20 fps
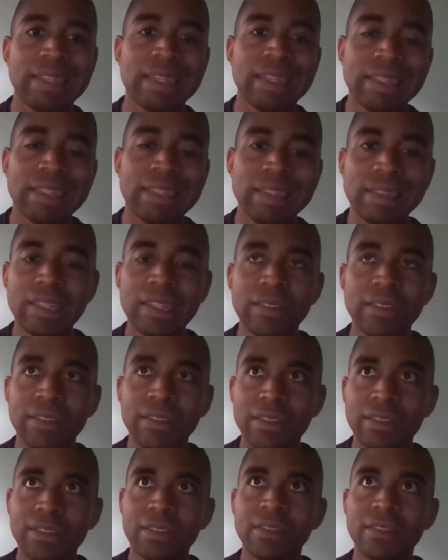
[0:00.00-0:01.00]

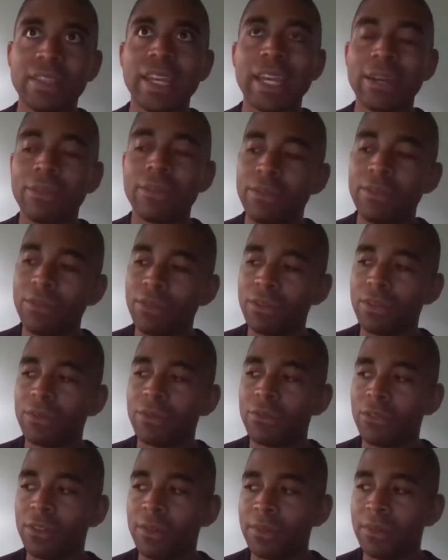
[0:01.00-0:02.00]
is that what I've
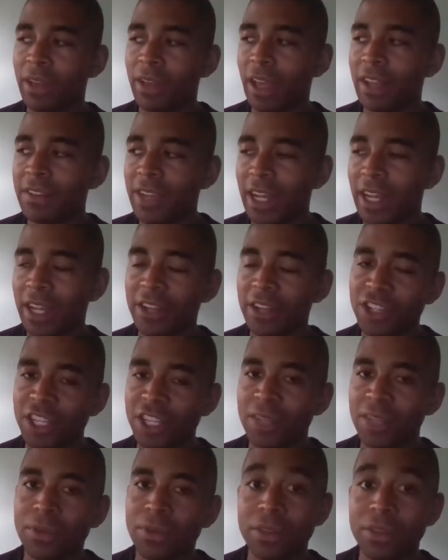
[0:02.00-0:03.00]
learned from, I just got
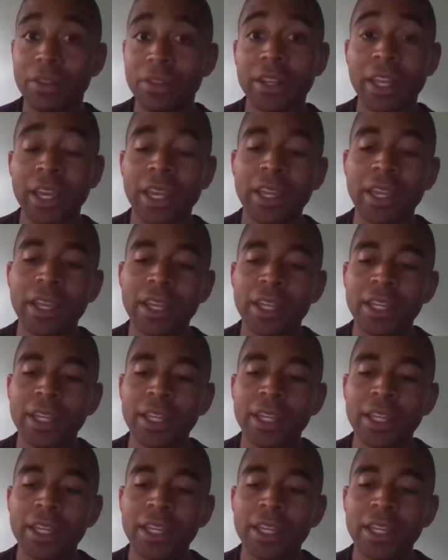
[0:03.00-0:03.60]
shakeable the other day,